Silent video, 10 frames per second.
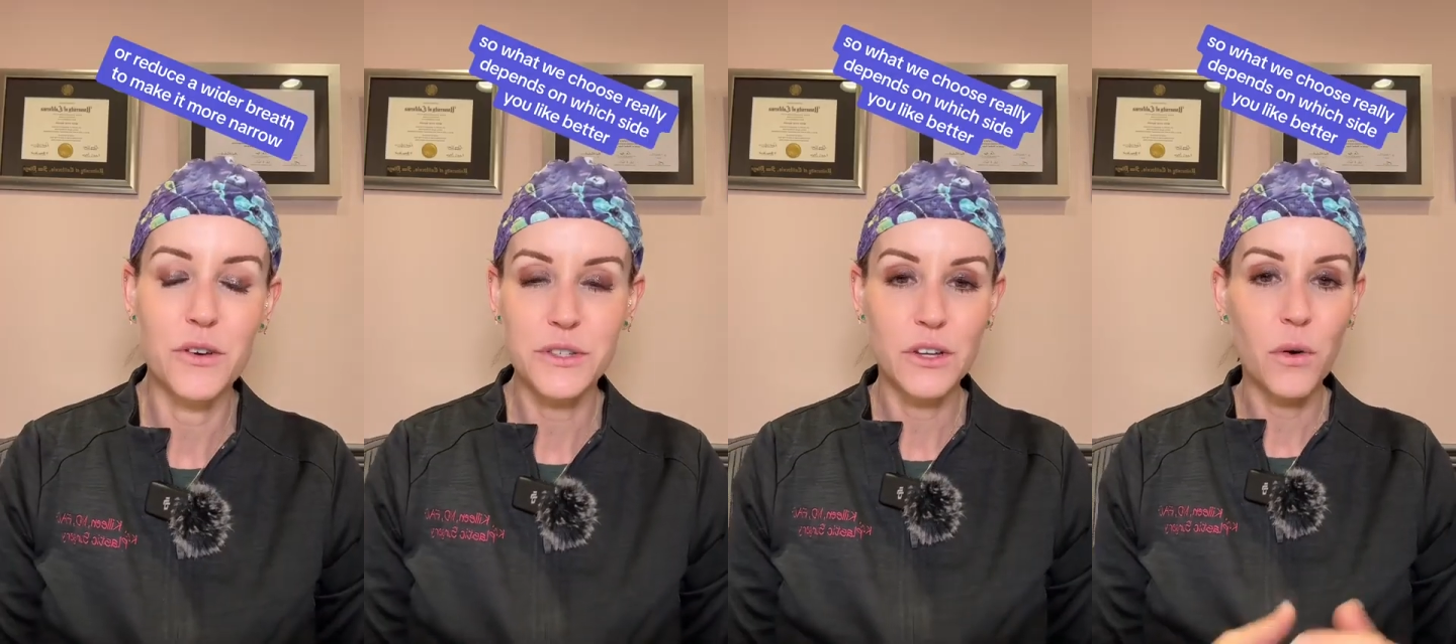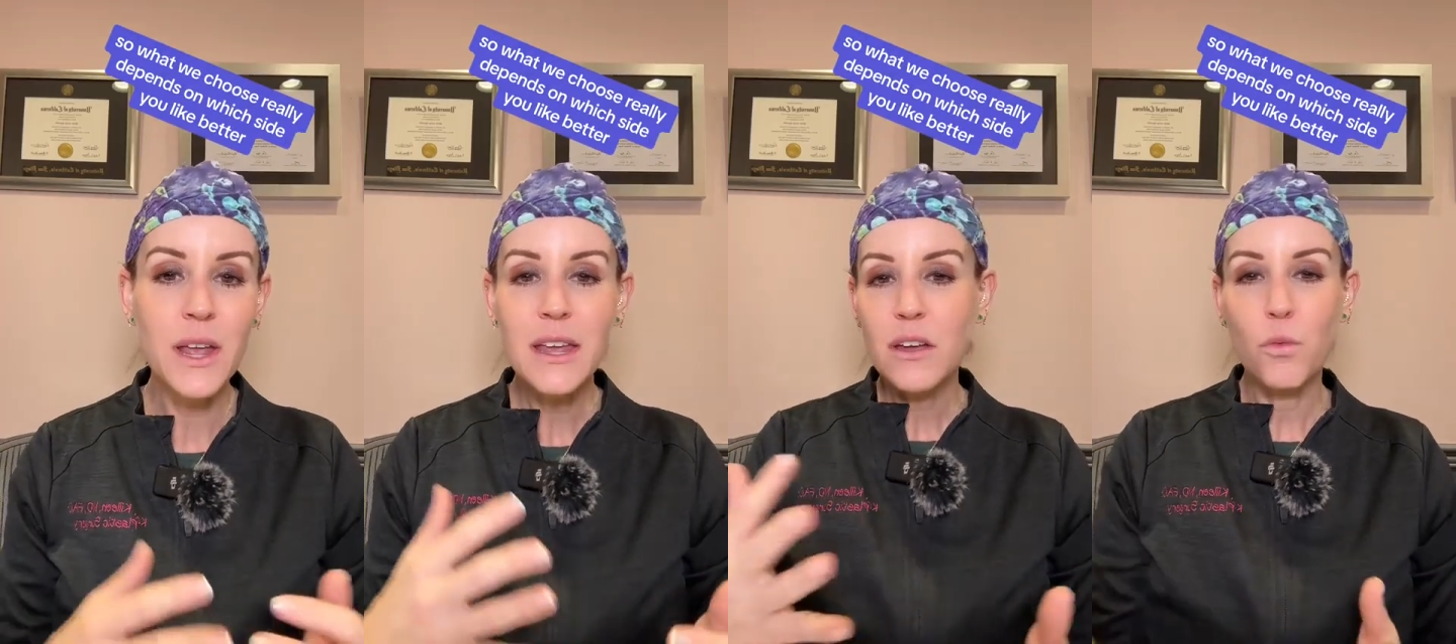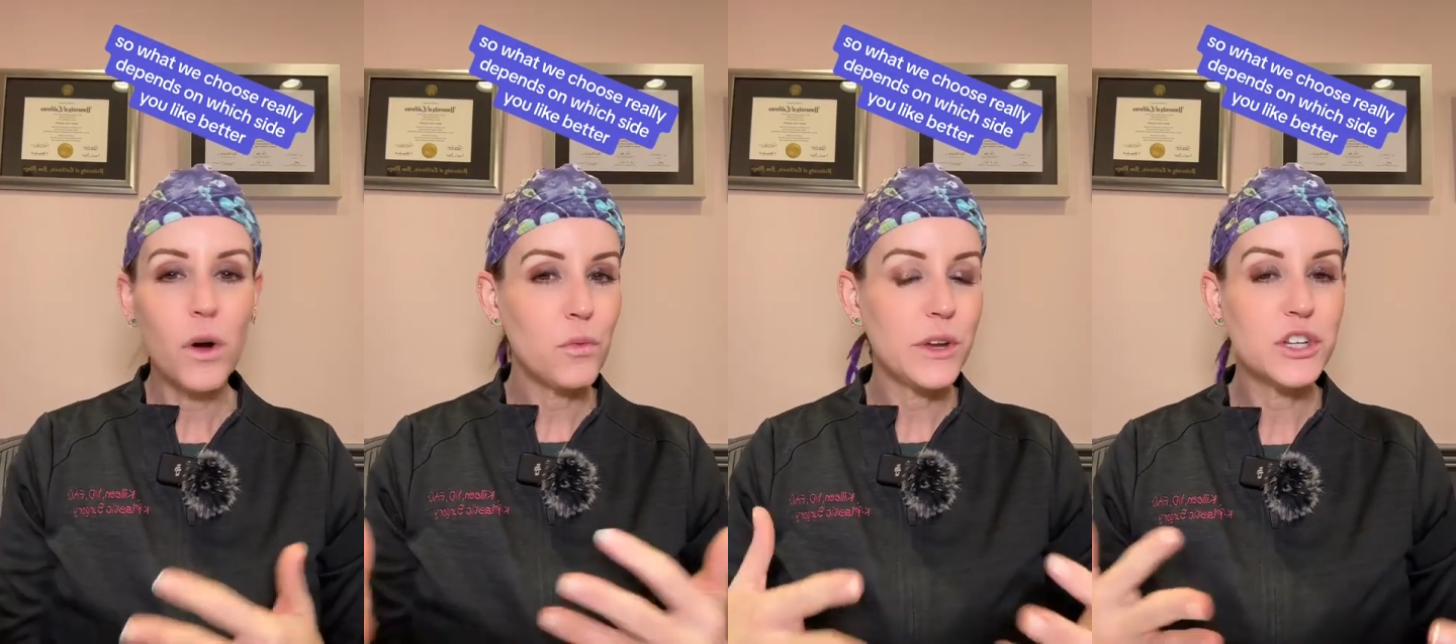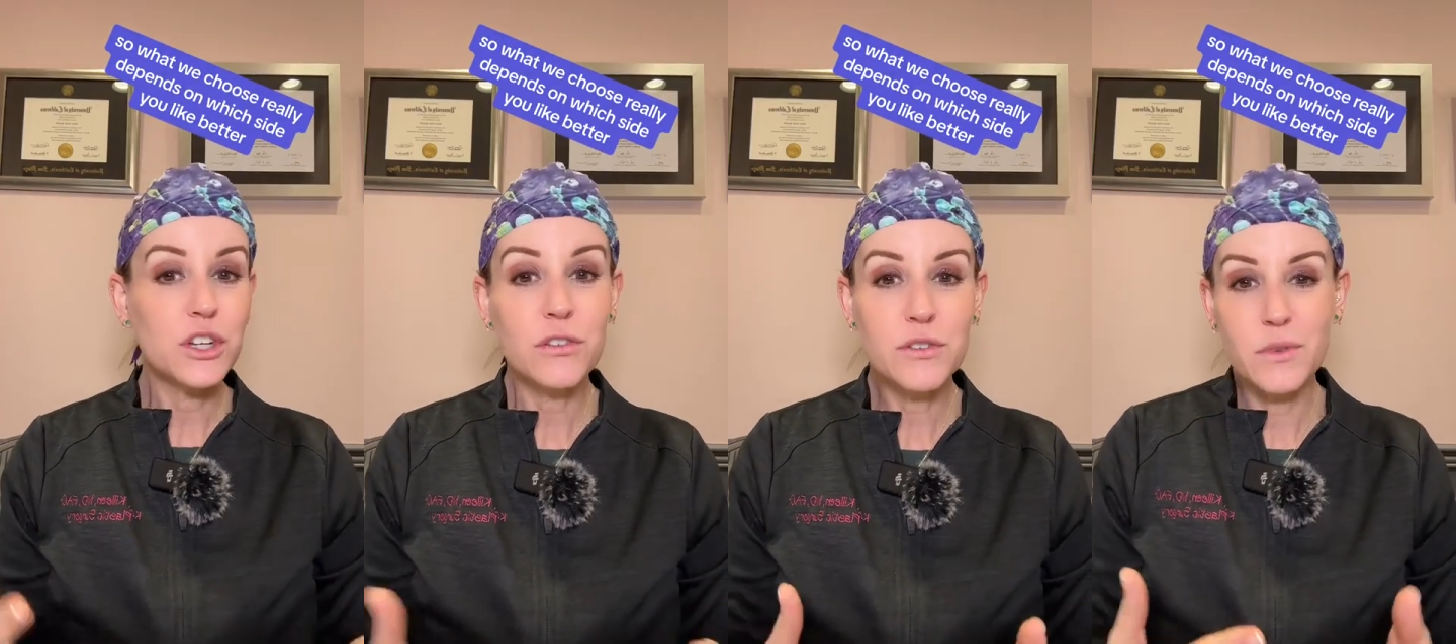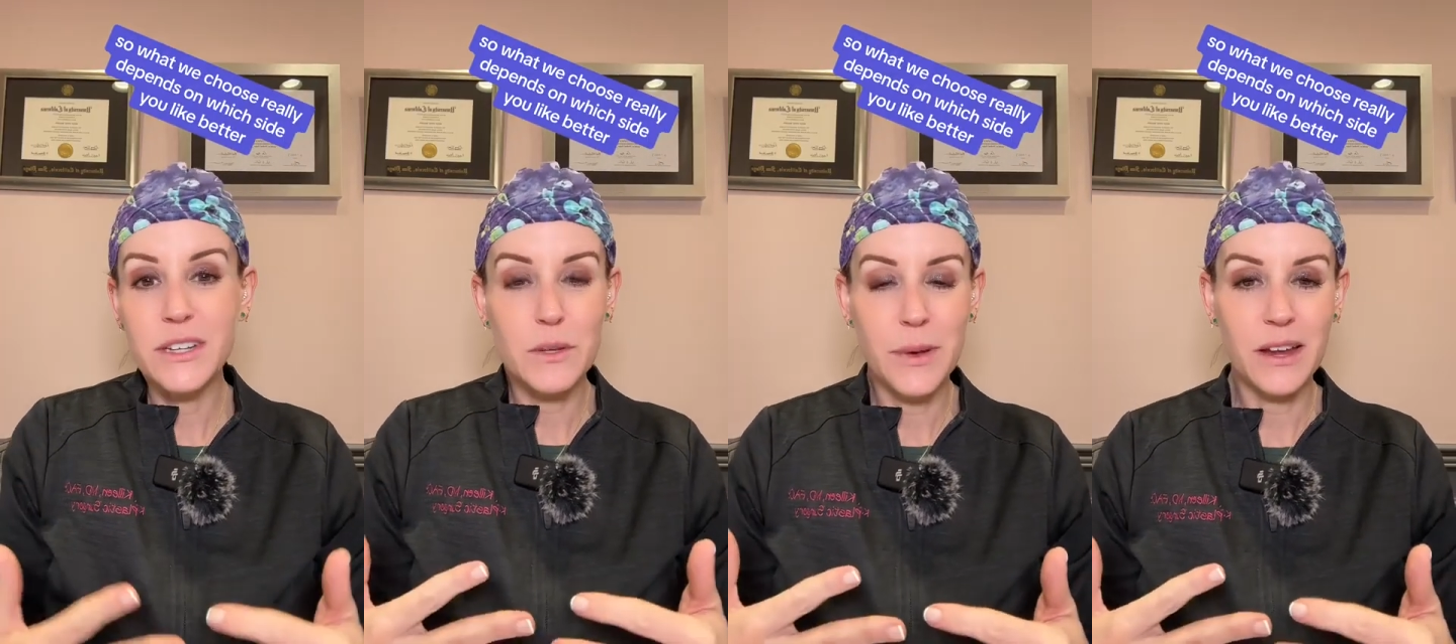So what we choose really
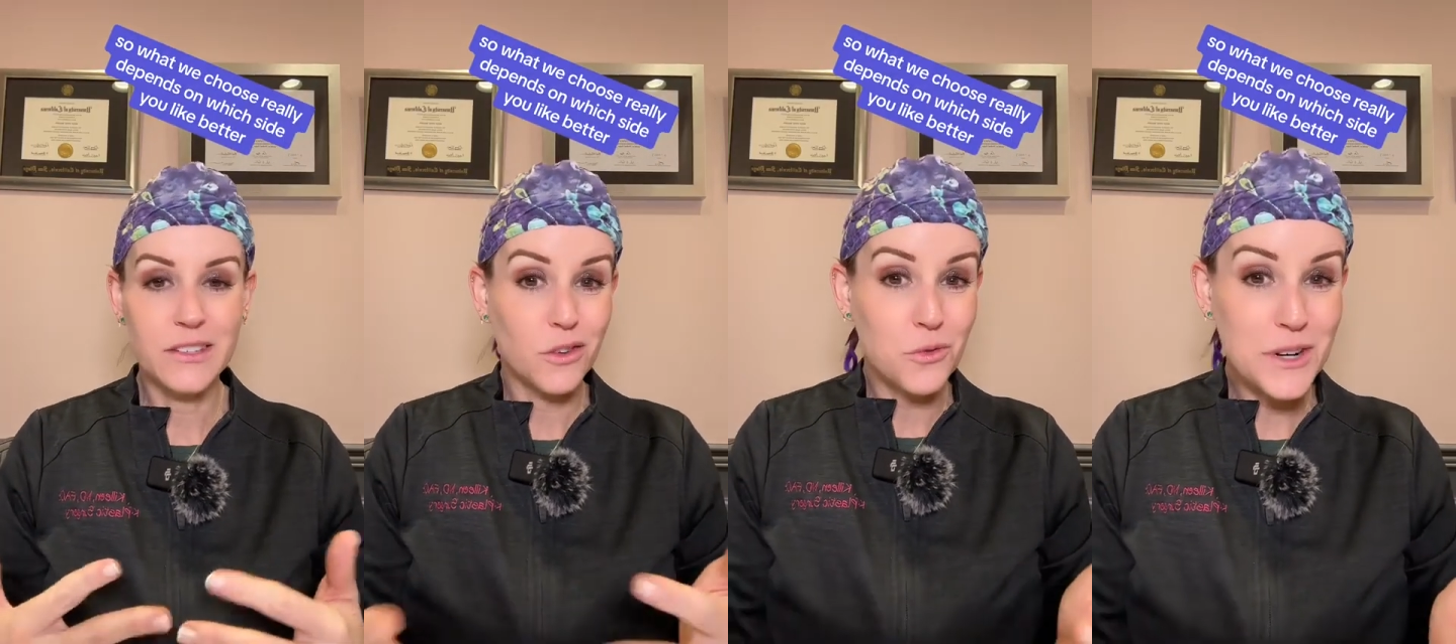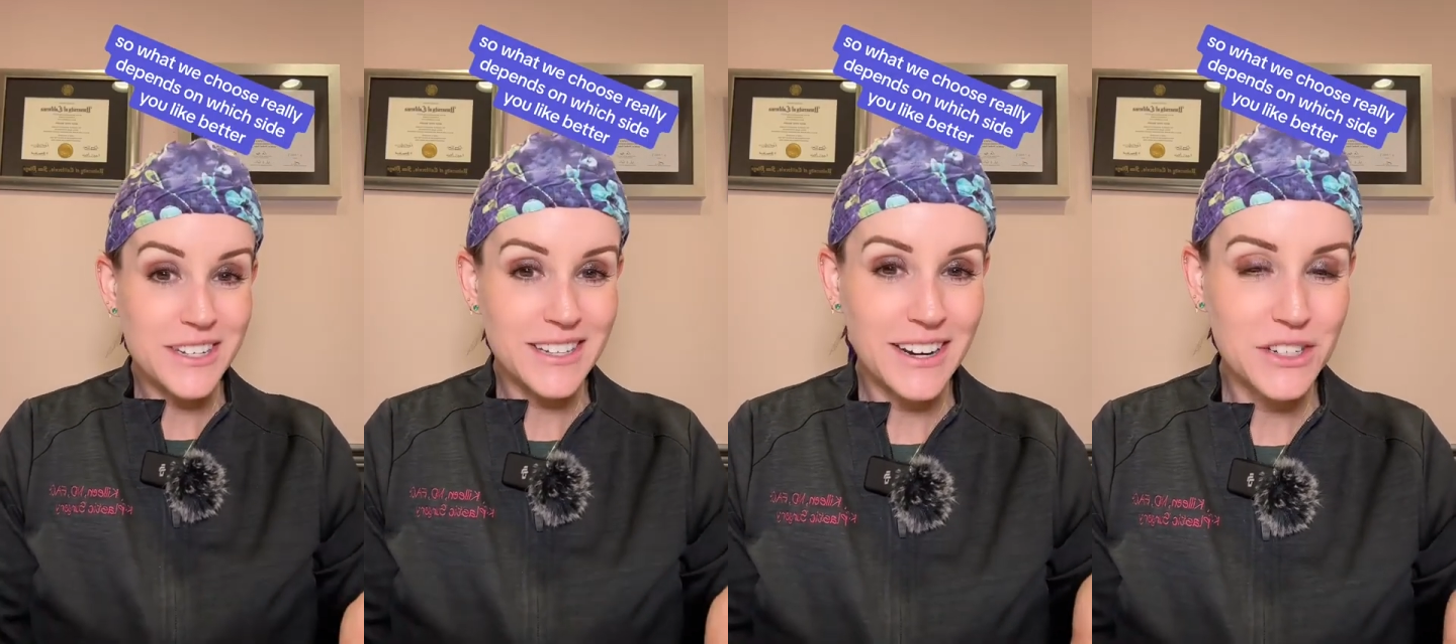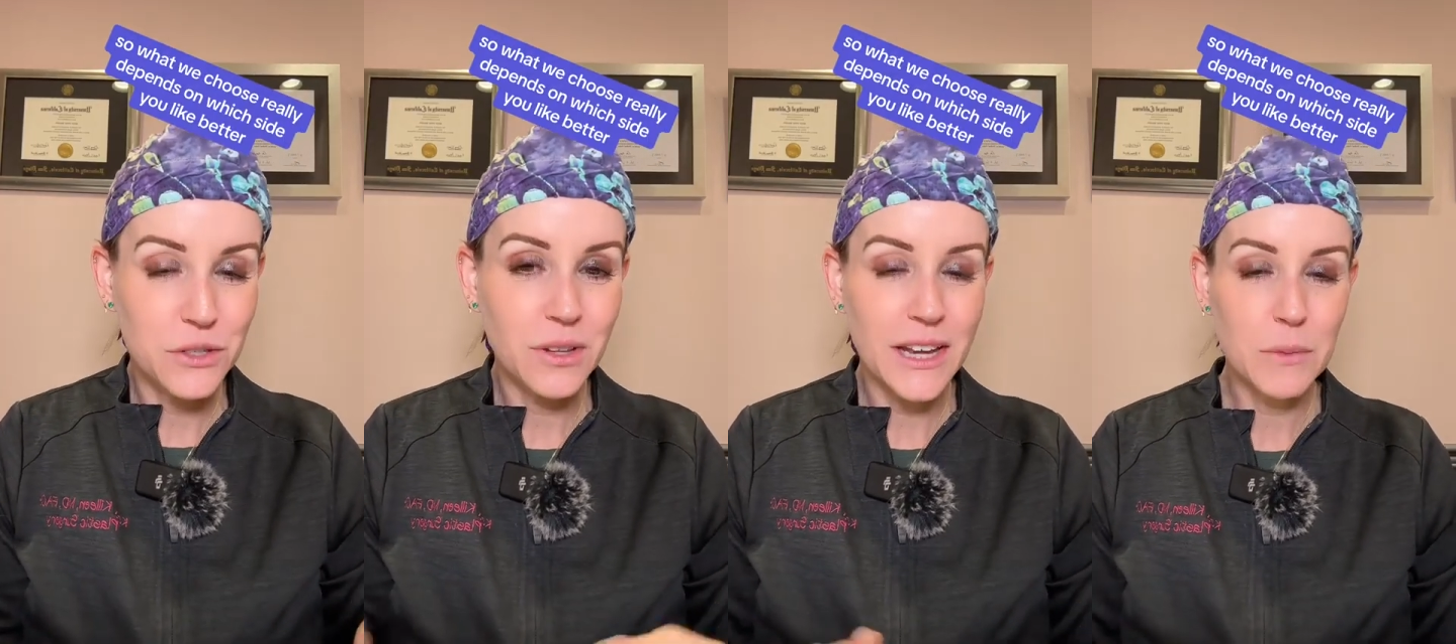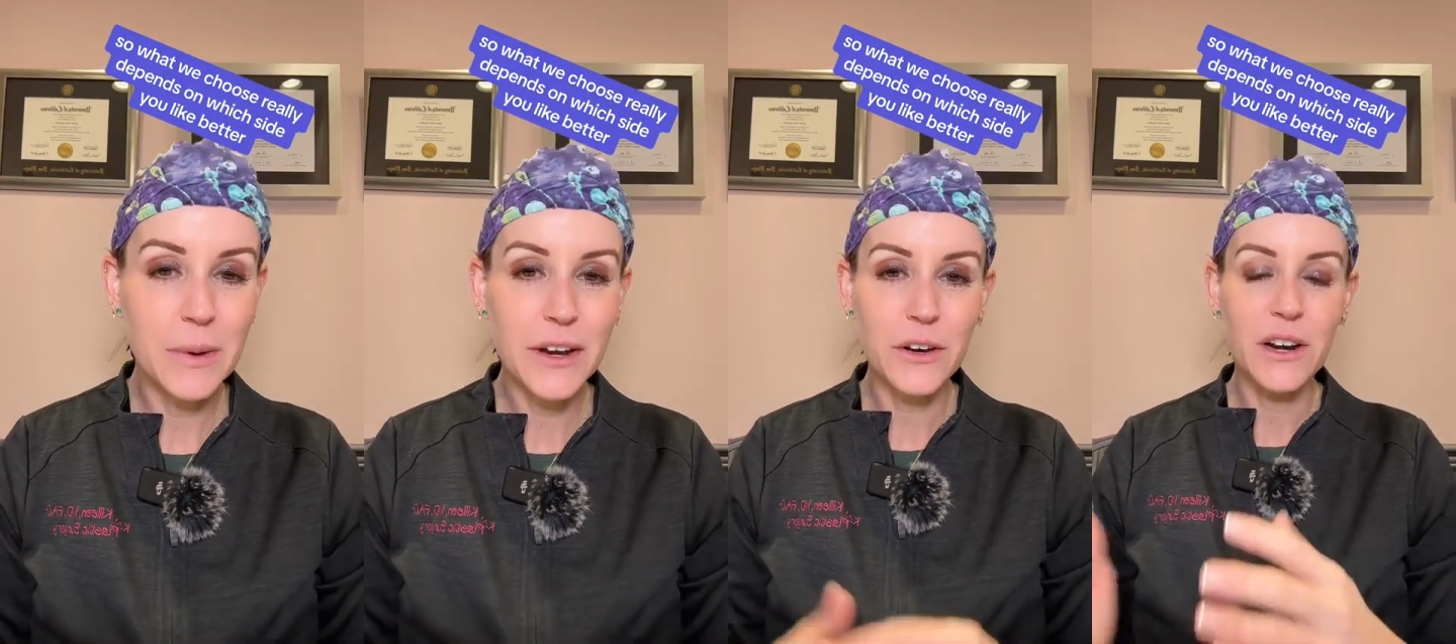depends on which side you like better,